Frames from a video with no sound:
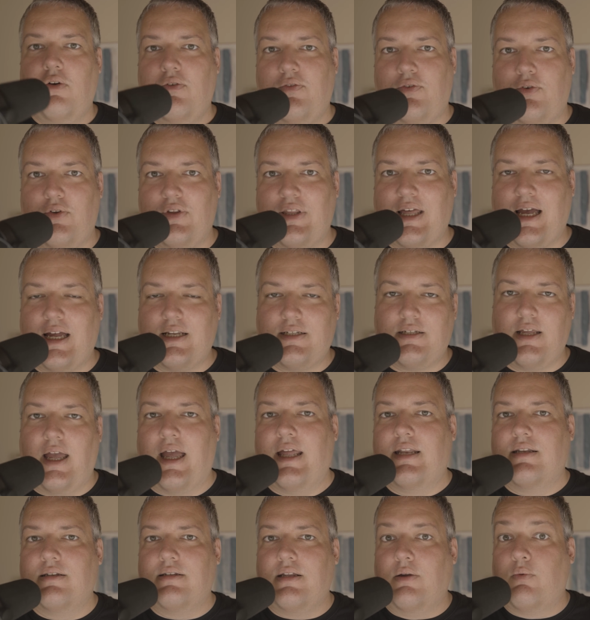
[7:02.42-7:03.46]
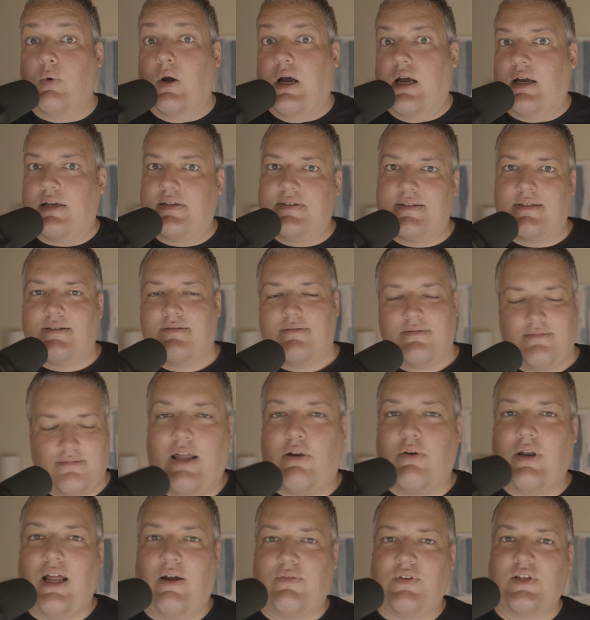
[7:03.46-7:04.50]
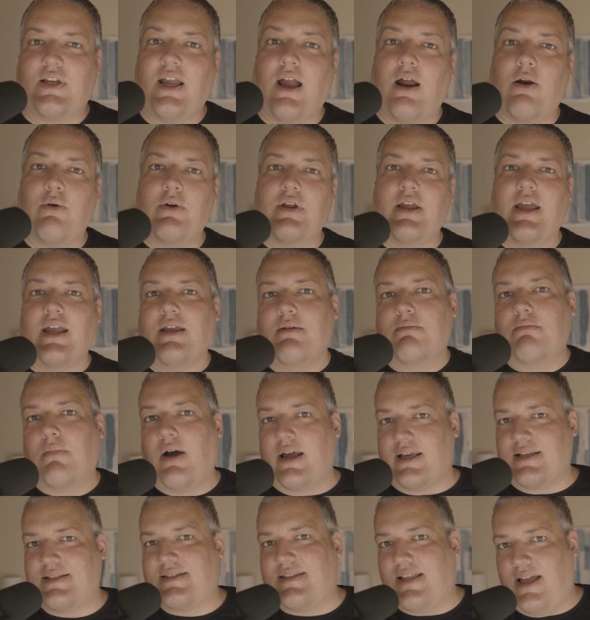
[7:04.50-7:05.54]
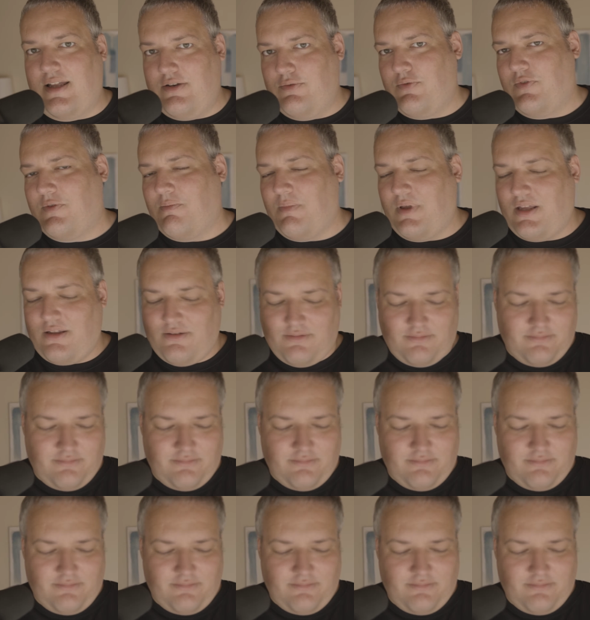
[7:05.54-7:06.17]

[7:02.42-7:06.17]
through that and it works. I don't have to carry a mic stand with me.